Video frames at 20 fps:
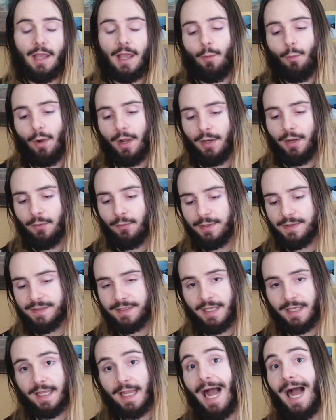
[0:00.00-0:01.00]
And why are we
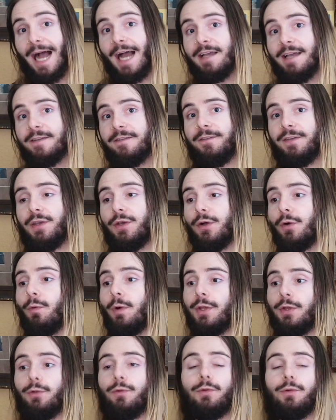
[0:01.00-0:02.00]
saying I feel
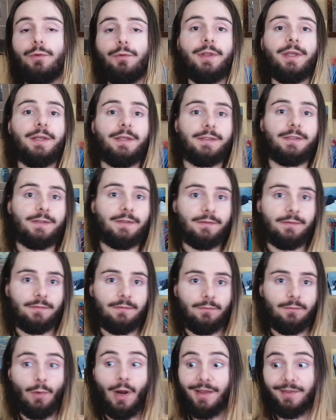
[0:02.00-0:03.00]
when you do this?
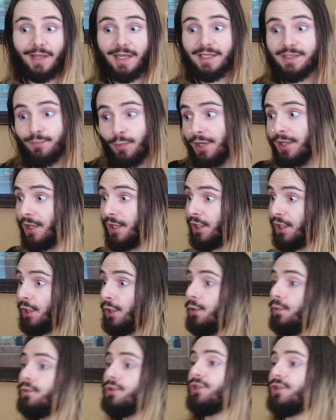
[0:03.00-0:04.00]
Right? That's putting a
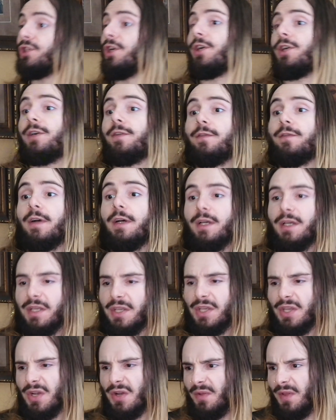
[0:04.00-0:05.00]
huge chunk of,
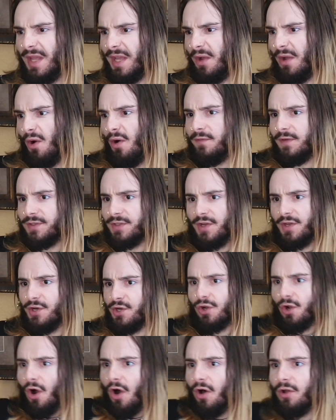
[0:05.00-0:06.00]
like all of a sudden
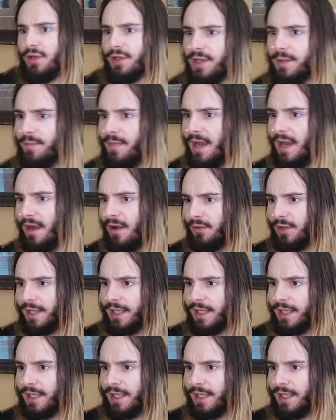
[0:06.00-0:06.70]
you're calling them out.